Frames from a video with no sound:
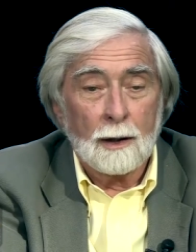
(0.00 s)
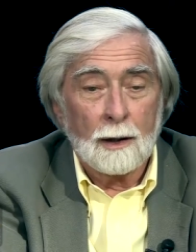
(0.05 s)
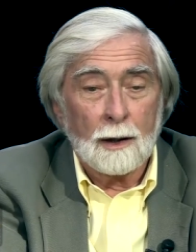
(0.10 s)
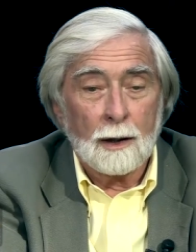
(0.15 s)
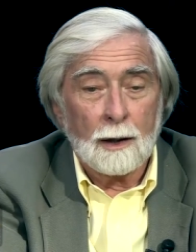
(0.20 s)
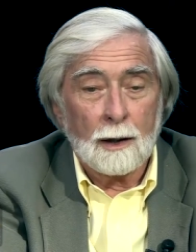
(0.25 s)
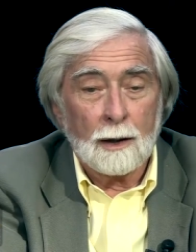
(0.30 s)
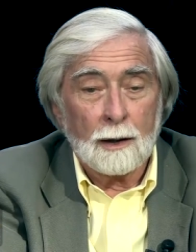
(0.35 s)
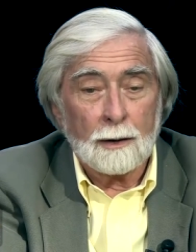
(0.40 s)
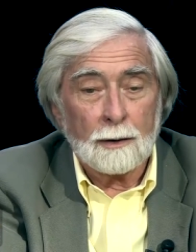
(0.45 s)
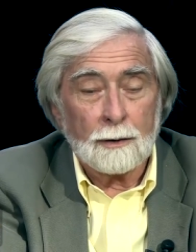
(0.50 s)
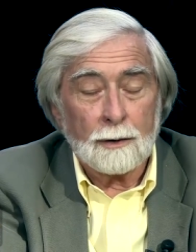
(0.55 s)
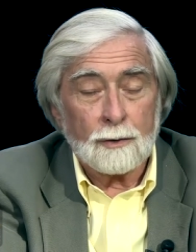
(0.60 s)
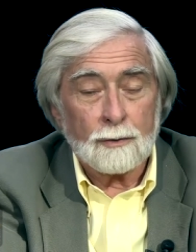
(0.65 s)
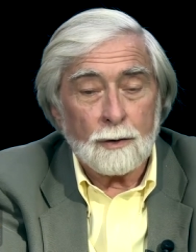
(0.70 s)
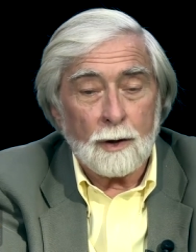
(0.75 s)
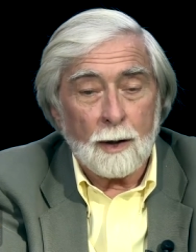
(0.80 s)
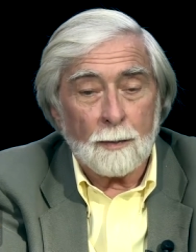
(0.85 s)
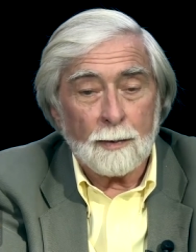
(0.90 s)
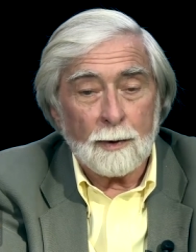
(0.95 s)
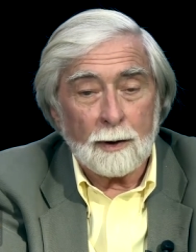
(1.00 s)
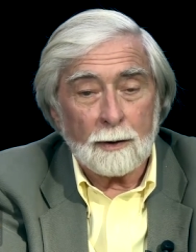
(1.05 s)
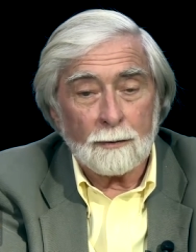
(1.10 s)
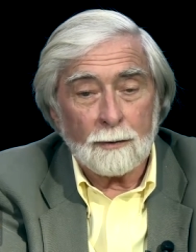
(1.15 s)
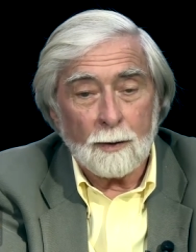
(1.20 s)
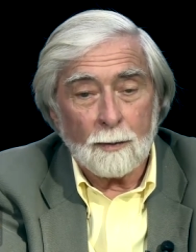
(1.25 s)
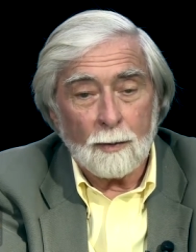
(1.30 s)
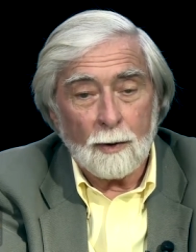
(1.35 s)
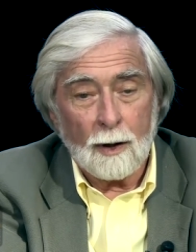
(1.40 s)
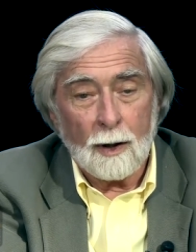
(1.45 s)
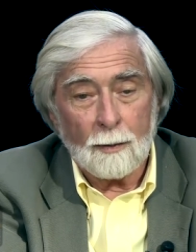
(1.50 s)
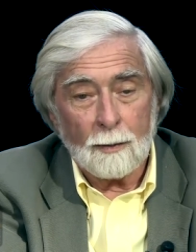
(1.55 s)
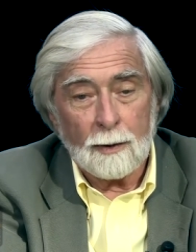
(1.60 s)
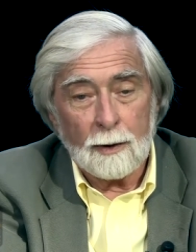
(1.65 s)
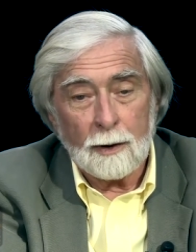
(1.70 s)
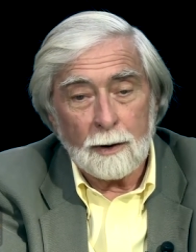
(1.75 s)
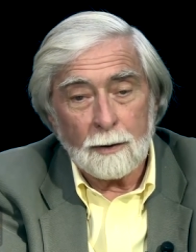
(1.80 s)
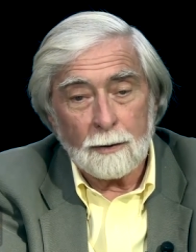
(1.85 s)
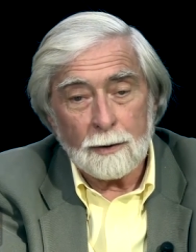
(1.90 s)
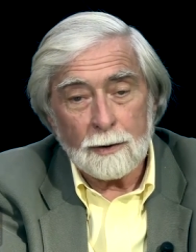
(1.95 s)
Uh, the dropping of the bomb in
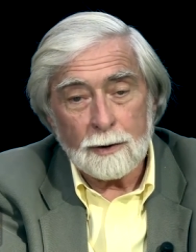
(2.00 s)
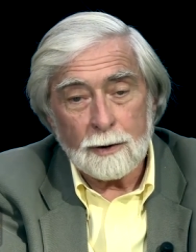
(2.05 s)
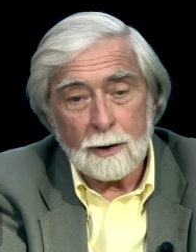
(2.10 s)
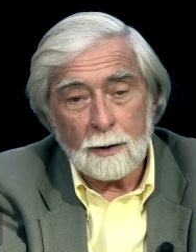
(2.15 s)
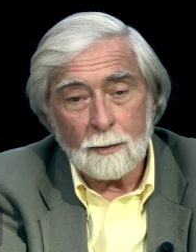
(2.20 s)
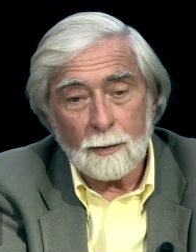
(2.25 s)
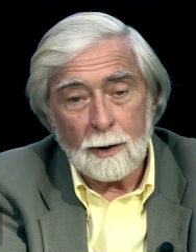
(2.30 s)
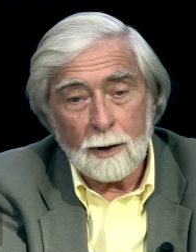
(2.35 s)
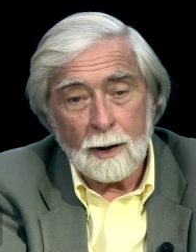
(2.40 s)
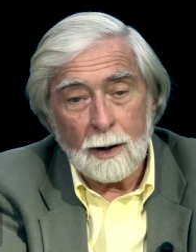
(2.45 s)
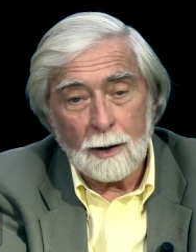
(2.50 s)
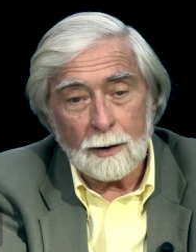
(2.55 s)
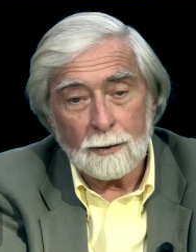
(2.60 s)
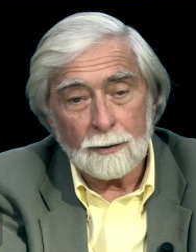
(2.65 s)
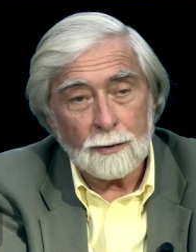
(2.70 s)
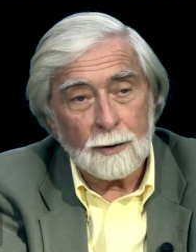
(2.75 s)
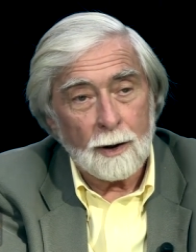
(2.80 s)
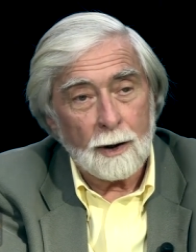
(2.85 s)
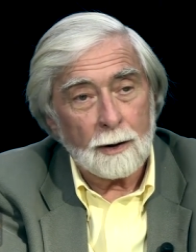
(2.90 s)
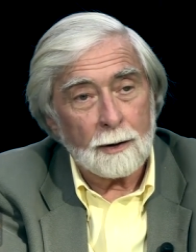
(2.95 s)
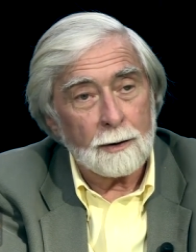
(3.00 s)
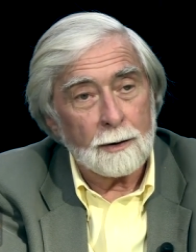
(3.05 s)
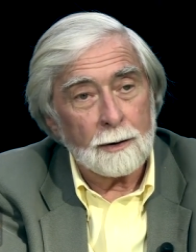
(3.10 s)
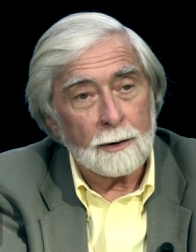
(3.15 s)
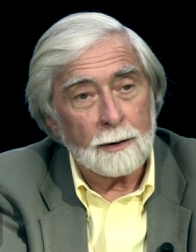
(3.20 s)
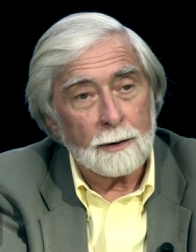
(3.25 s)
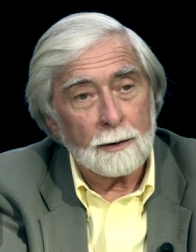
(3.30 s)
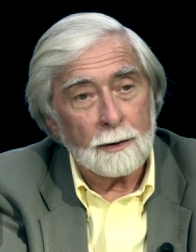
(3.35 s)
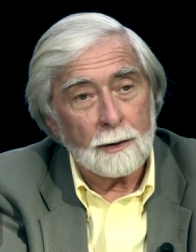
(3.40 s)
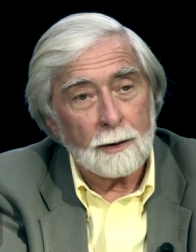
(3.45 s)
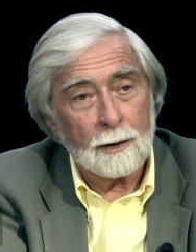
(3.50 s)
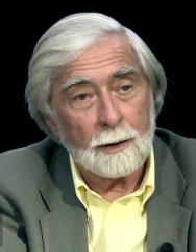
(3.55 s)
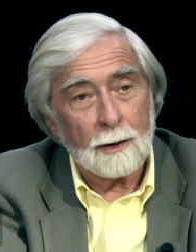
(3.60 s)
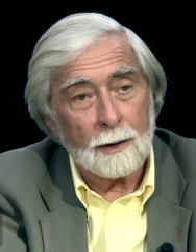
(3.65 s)
Hiroshima and Nagasaki. And I think in